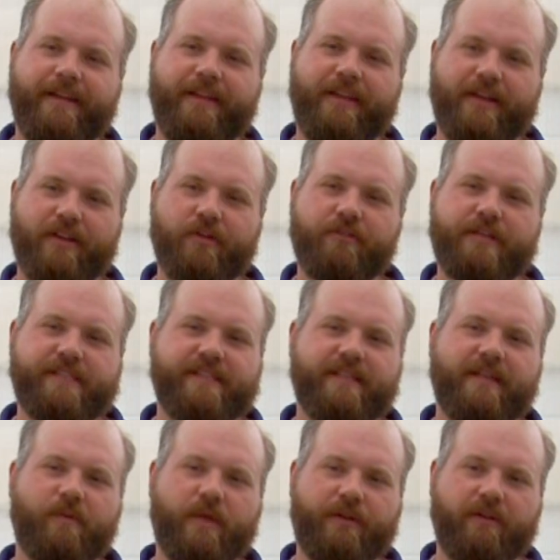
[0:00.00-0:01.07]
The other reason
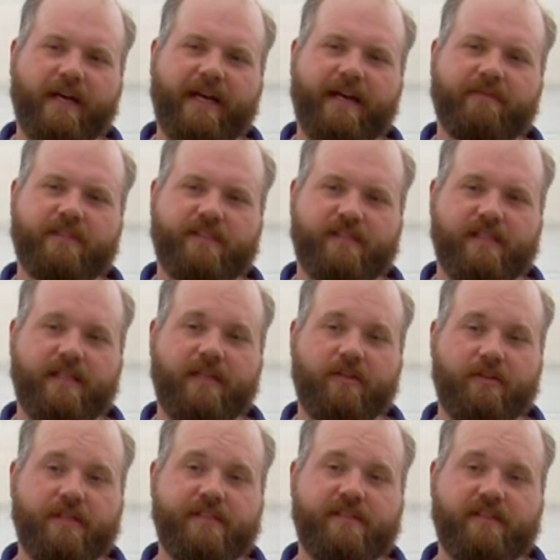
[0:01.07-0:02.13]
that we graft is to
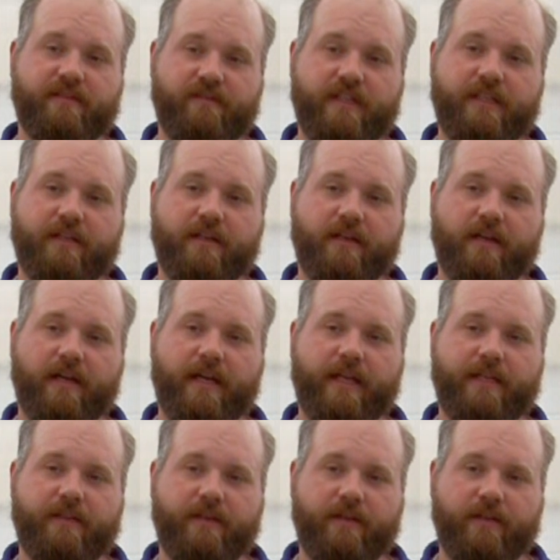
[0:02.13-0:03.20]
increase the vigor
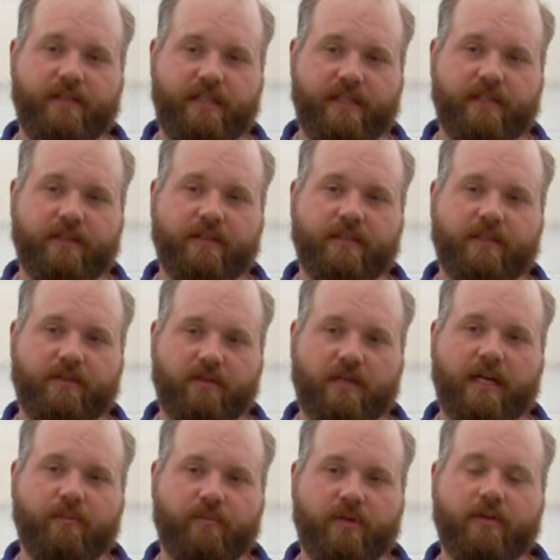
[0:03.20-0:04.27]
and yield and
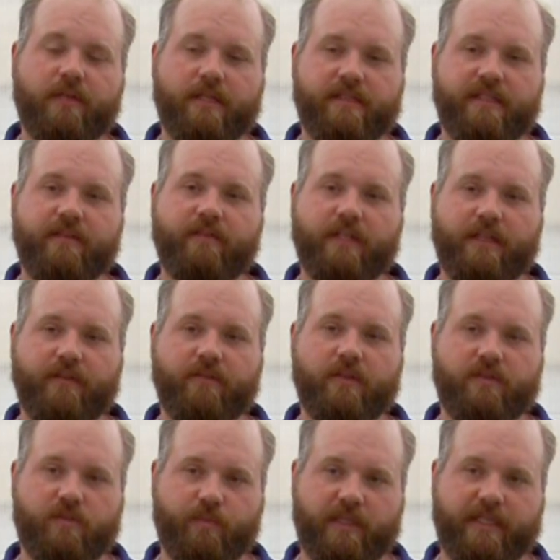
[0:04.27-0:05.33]
crop productivity of
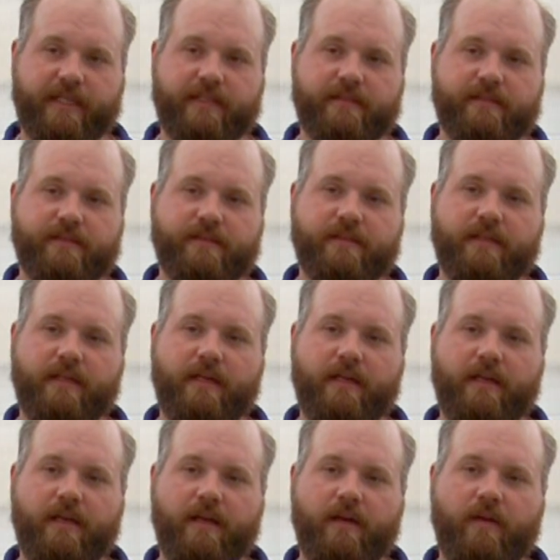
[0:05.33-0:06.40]
those plants.
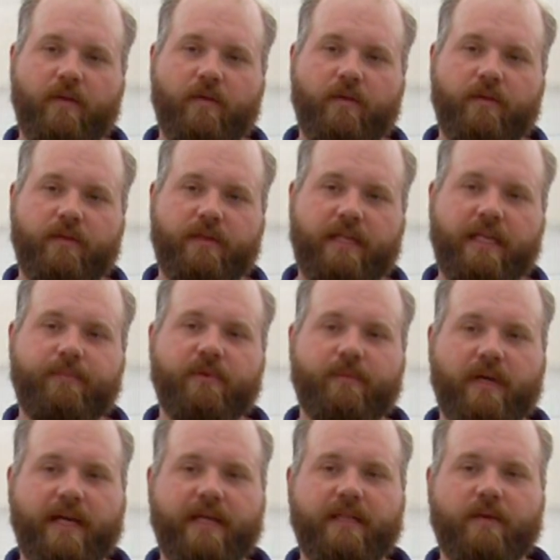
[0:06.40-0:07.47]
Keep in
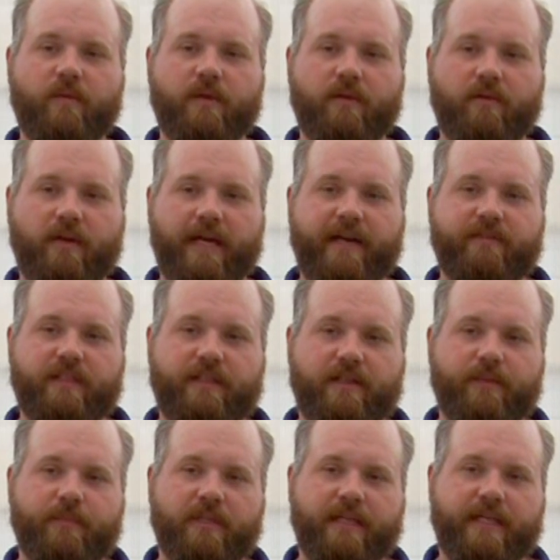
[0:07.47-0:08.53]
mind that we're grafting
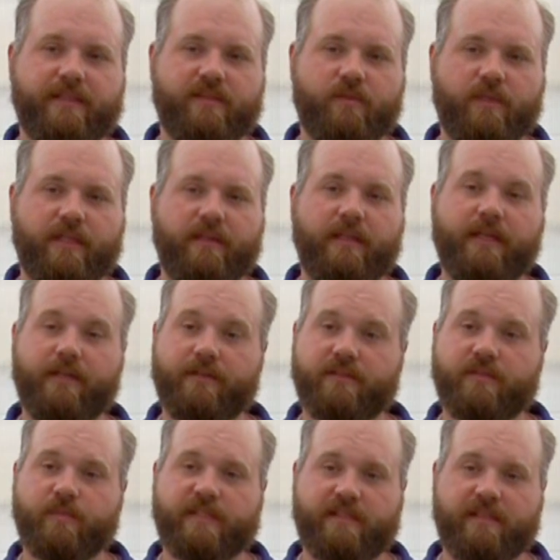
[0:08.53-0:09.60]
our plants with
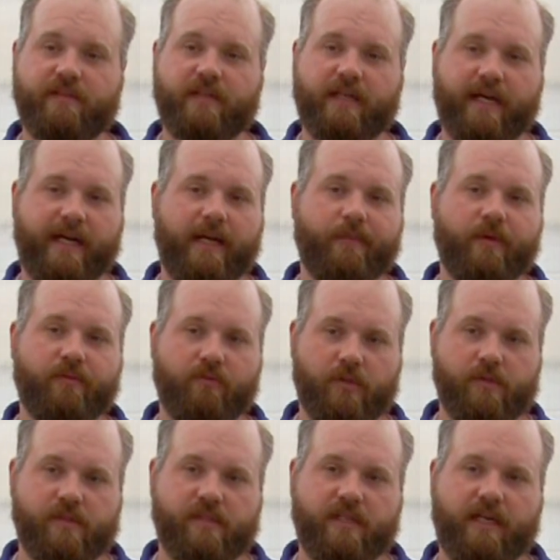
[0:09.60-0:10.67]
interspecific hybrid
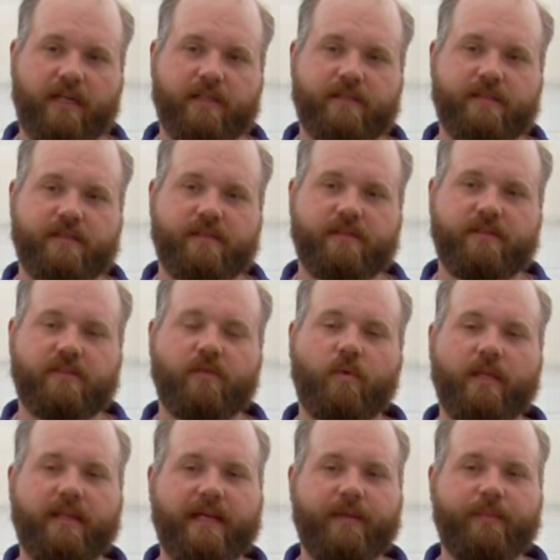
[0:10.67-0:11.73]
rootstocks. So
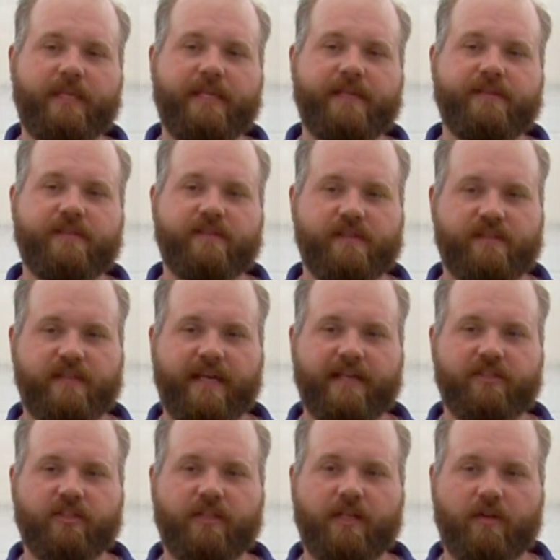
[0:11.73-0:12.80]
what that means is it's
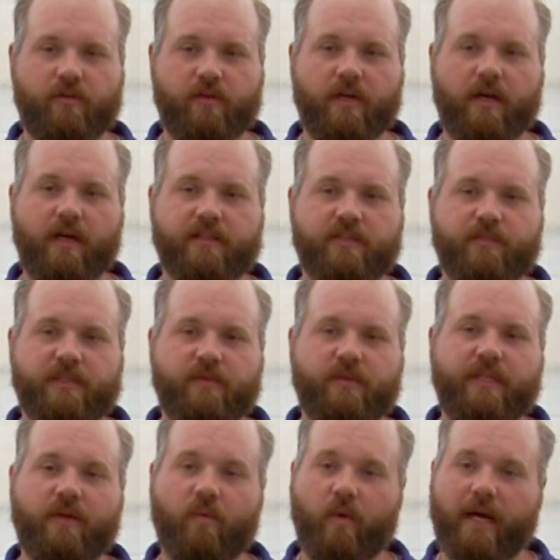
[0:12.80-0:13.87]
actually a cross
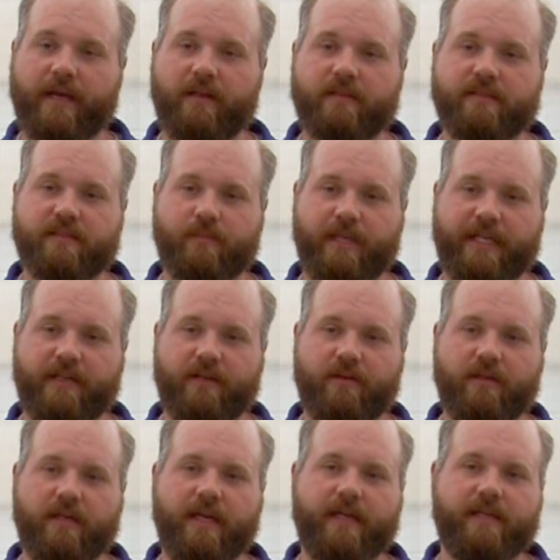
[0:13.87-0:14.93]
between a wild
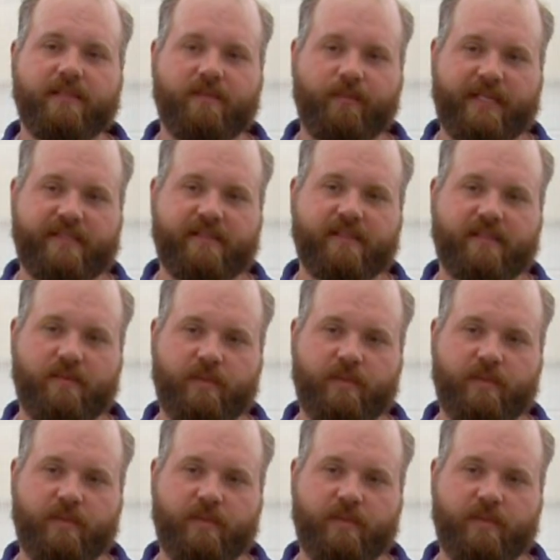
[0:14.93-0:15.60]
tomato and a domestic